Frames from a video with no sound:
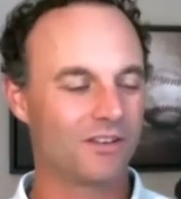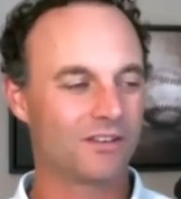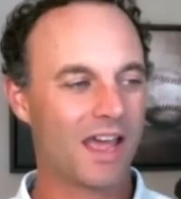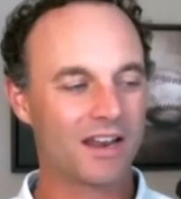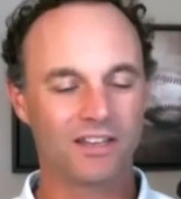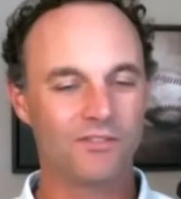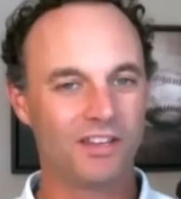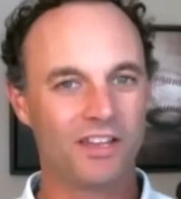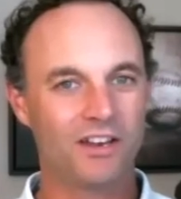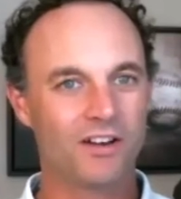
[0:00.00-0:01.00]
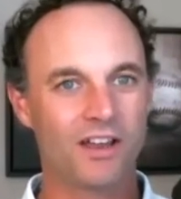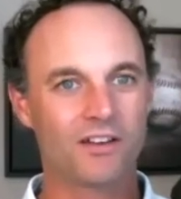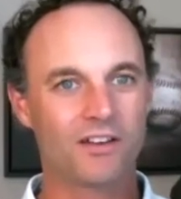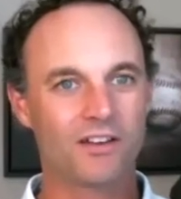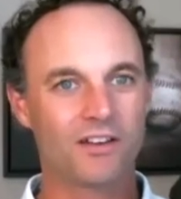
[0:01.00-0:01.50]
data leaving the internet
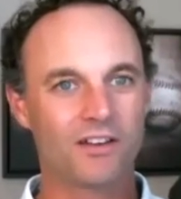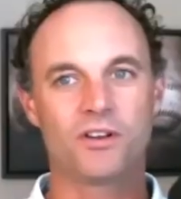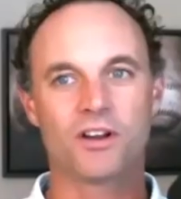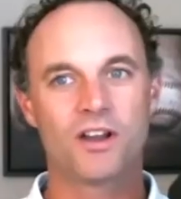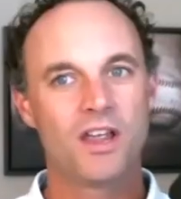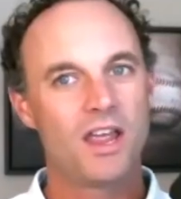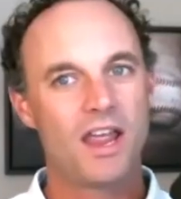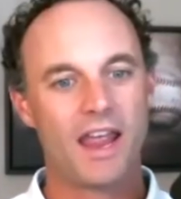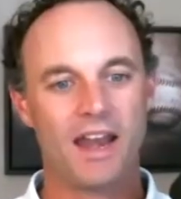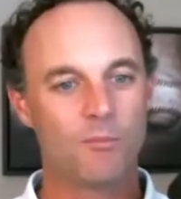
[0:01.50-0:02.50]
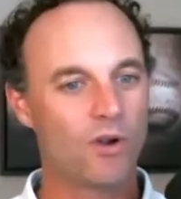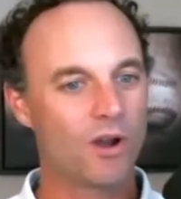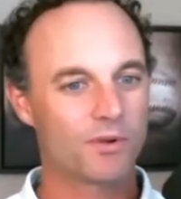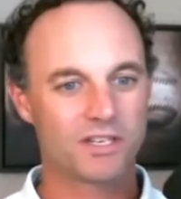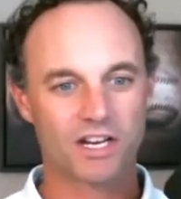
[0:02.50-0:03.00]
off the computer, and endpoint
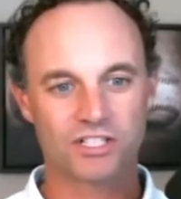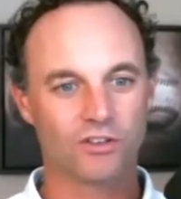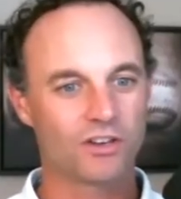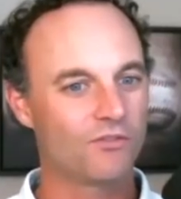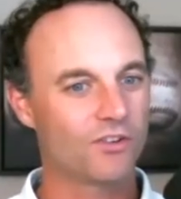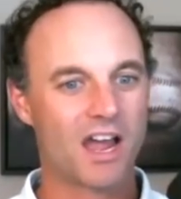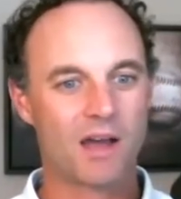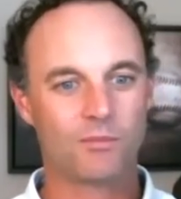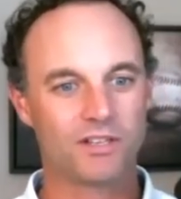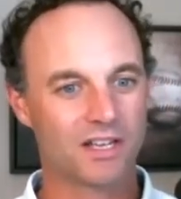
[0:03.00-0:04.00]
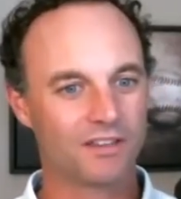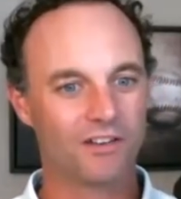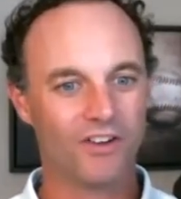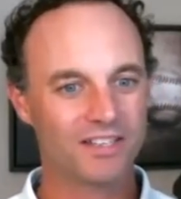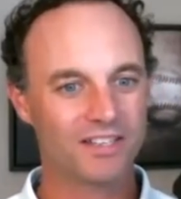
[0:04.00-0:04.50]
protection looking for anomalies on the
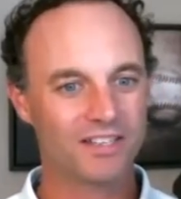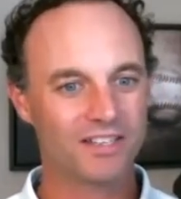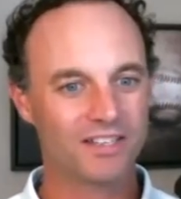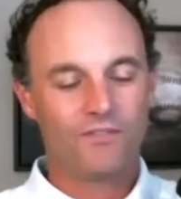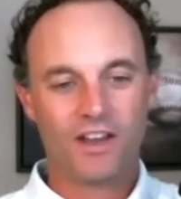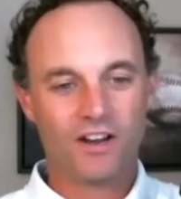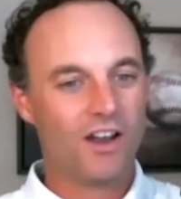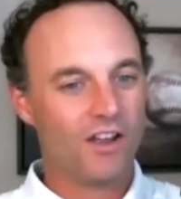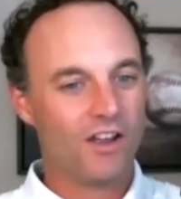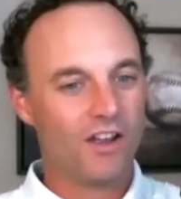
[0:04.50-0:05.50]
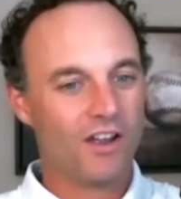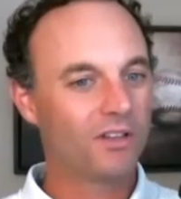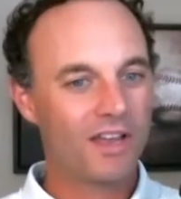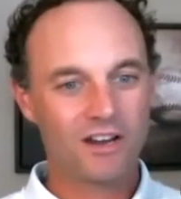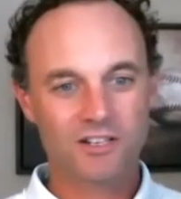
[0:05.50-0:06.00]
device. There, you have
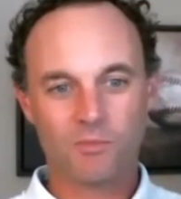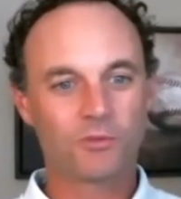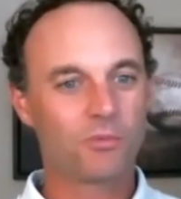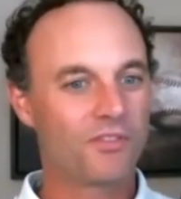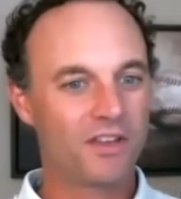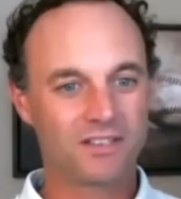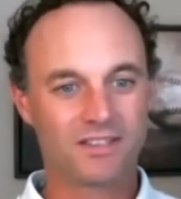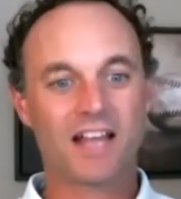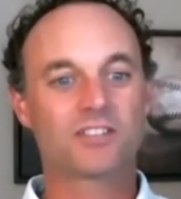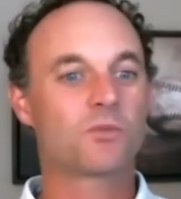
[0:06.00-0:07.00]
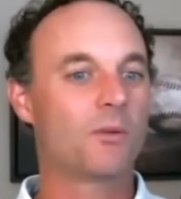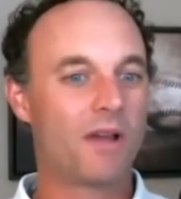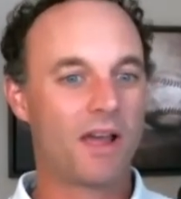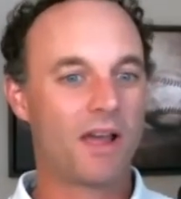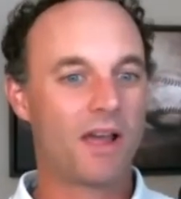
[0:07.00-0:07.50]
multiple layers, multiple things. That's where a
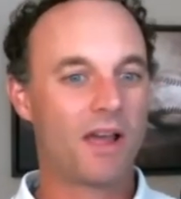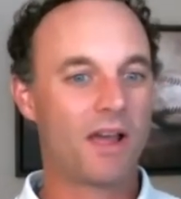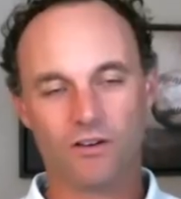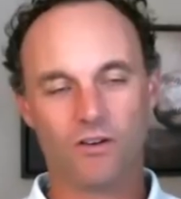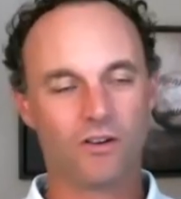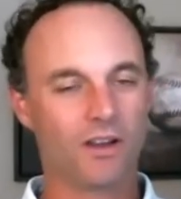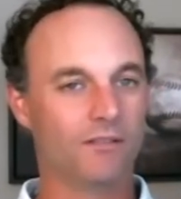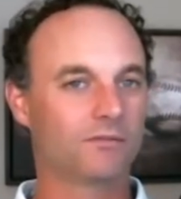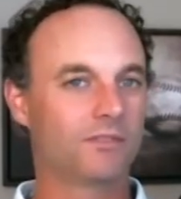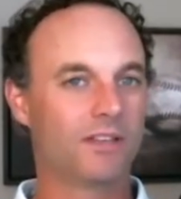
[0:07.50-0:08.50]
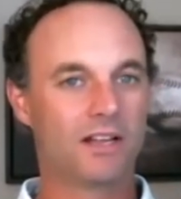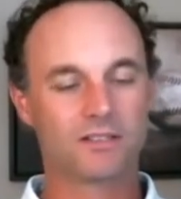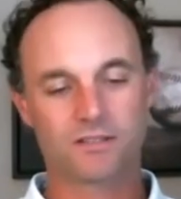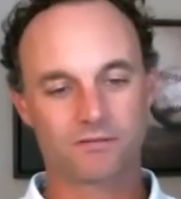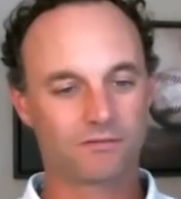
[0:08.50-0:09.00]
bad guy's going to go, okay,
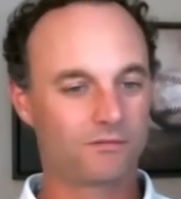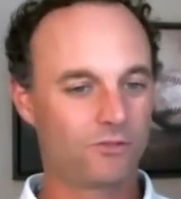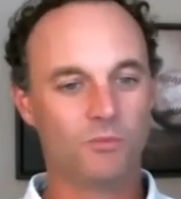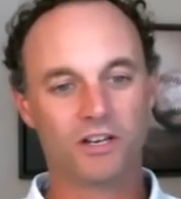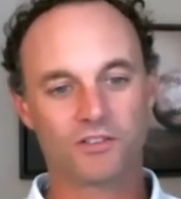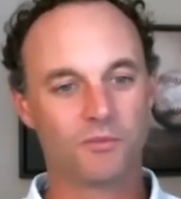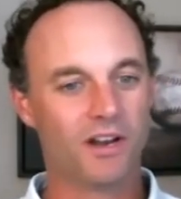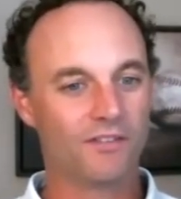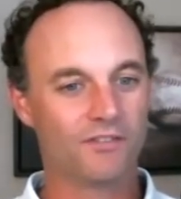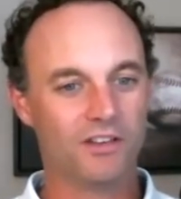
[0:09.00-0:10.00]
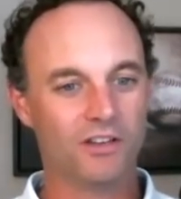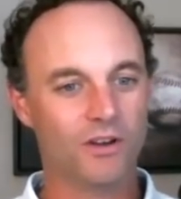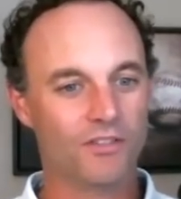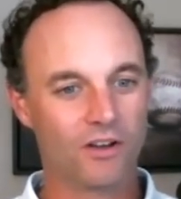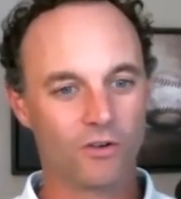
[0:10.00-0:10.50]
that's too much for me to have to deal
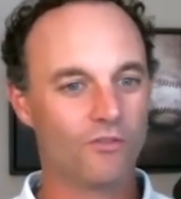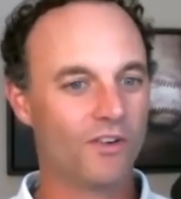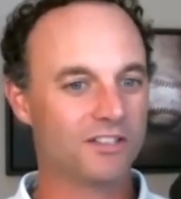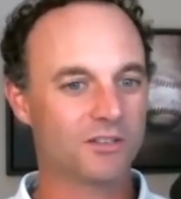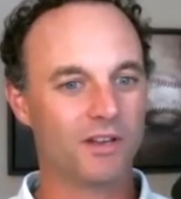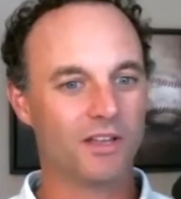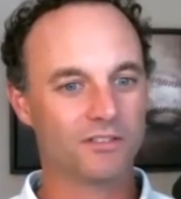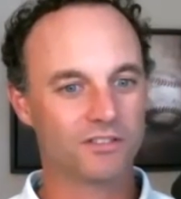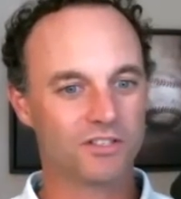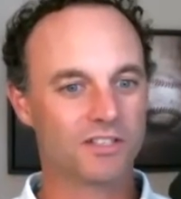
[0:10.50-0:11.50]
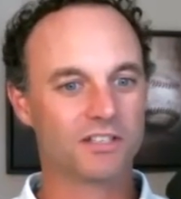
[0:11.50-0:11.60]
with. I'll go find somebody else that just has a